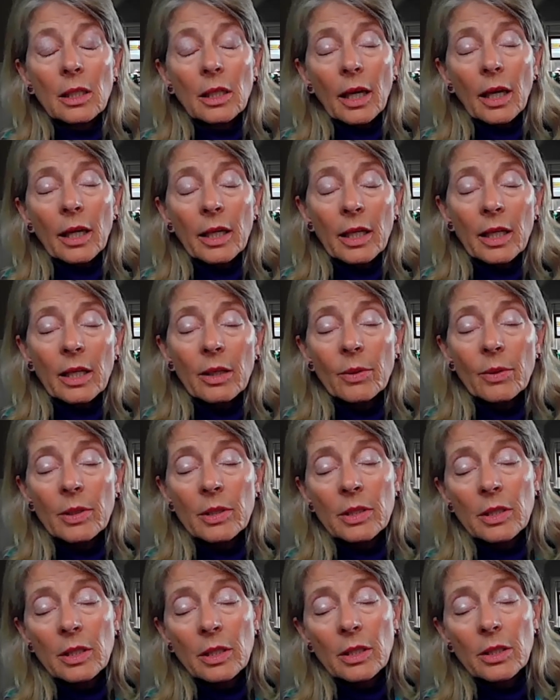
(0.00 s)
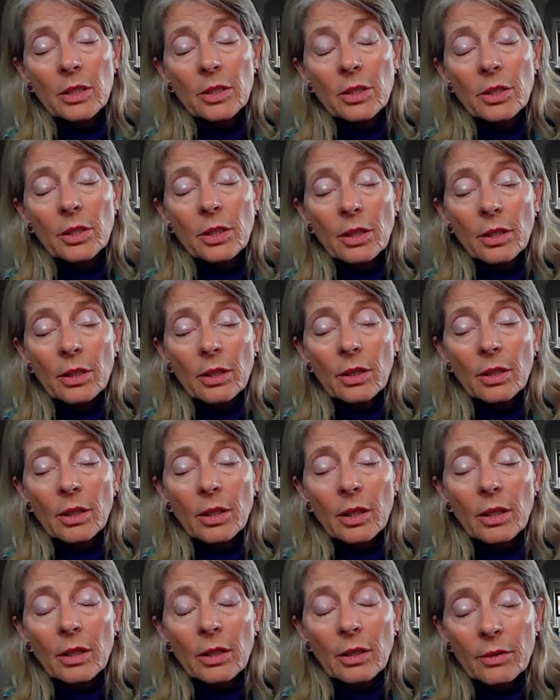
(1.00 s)
and he was
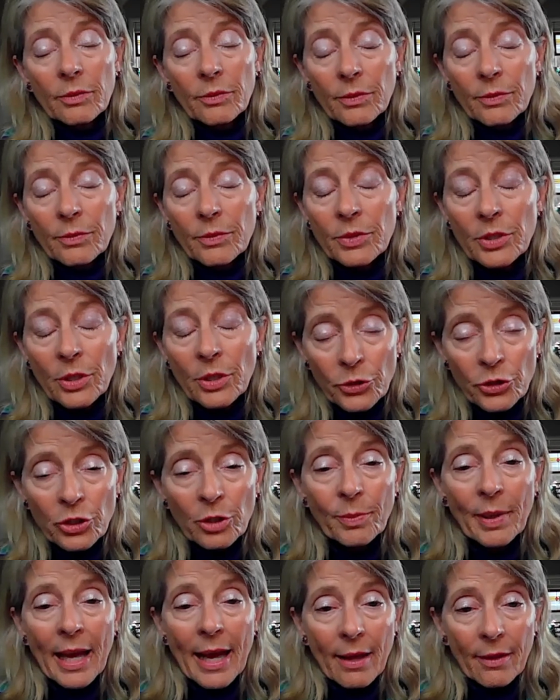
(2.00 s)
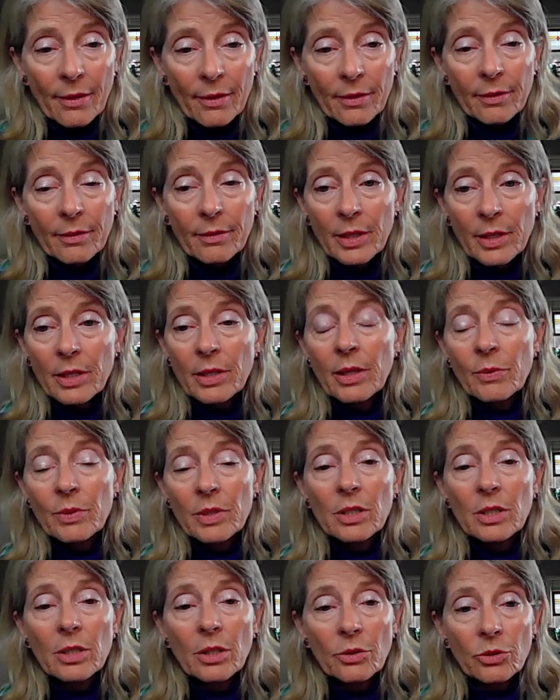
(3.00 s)
sociopath. He was
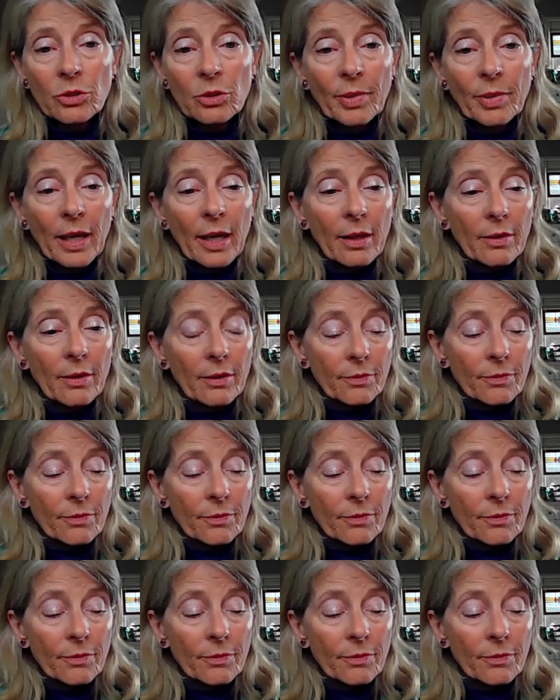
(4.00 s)
a sociopath